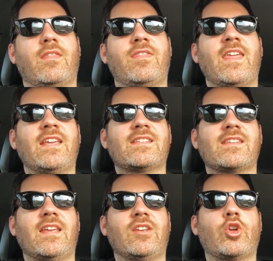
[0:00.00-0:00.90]
thinks
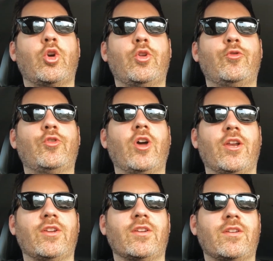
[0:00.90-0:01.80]
it could have
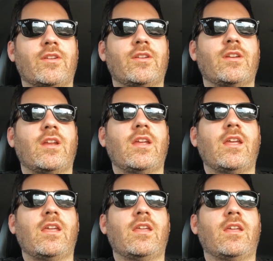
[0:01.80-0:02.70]
gotten.
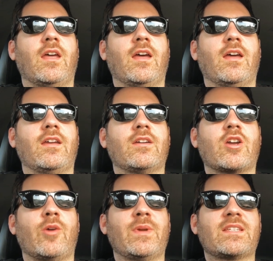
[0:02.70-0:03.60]

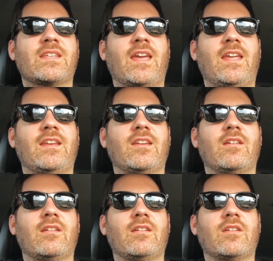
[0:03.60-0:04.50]
Comicsgate
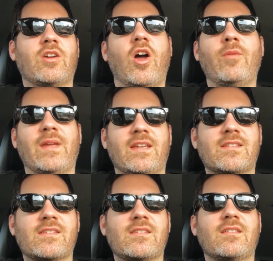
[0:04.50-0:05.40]

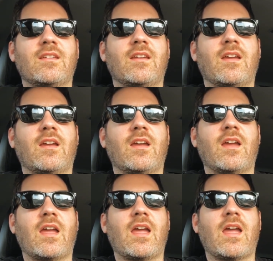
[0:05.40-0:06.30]
comics
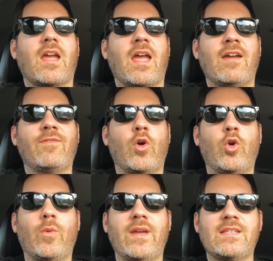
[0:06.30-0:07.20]
have
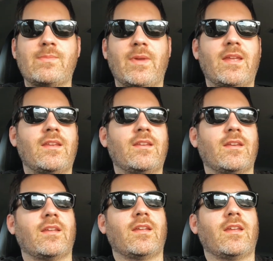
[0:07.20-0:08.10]
always been,
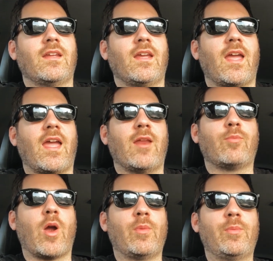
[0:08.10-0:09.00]
and
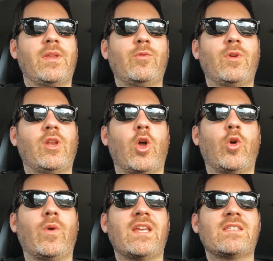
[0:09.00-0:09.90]
probably will
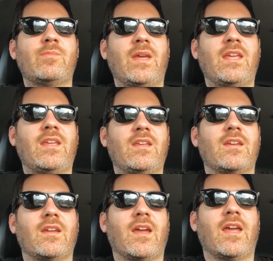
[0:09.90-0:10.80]
always be,
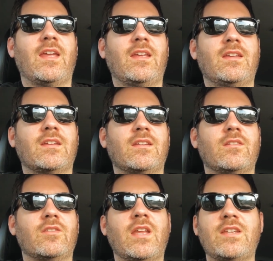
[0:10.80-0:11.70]
a
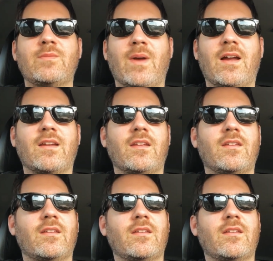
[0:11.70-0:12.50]
niche market.